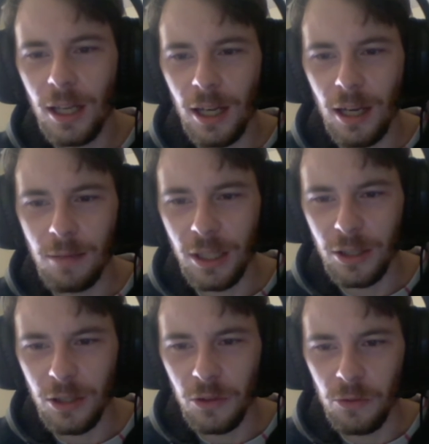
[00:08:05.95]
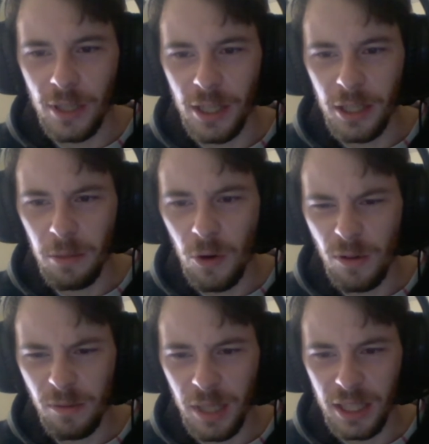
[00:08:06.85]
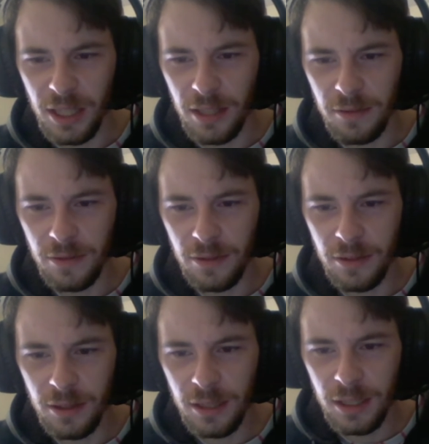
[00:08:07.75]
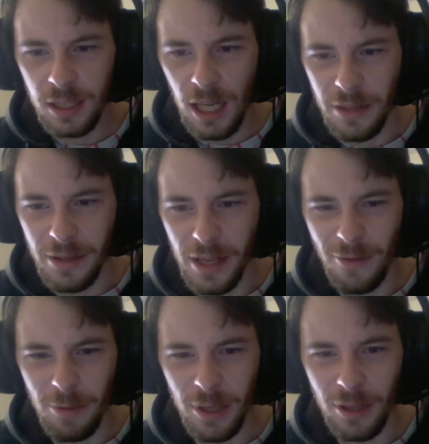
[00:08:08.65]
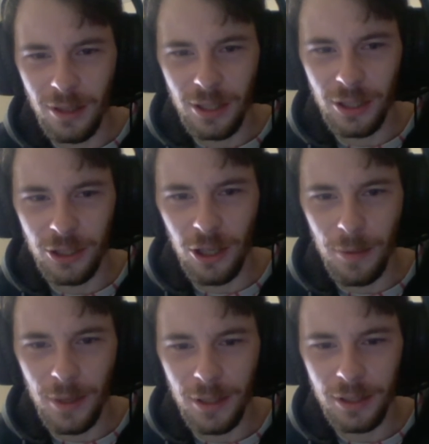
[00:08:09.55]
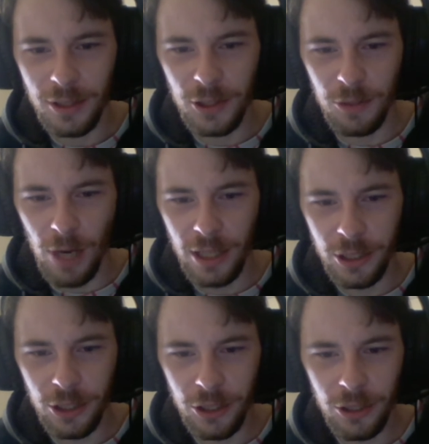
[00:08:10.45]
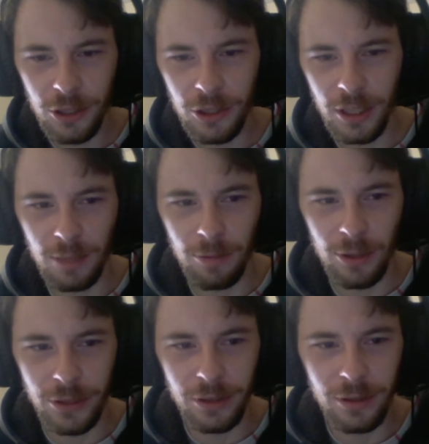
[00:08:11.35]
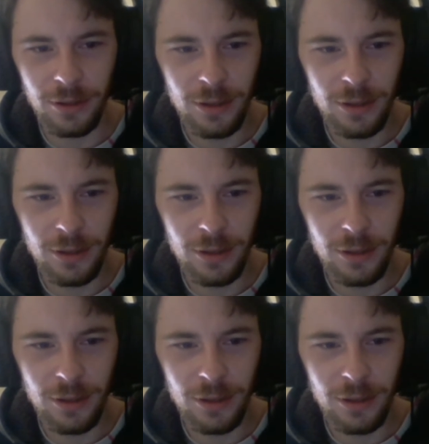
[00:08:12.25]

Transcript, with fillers: I'm not gonna lose any more of myself. I'll never belong to Germa. Smash! Explosion.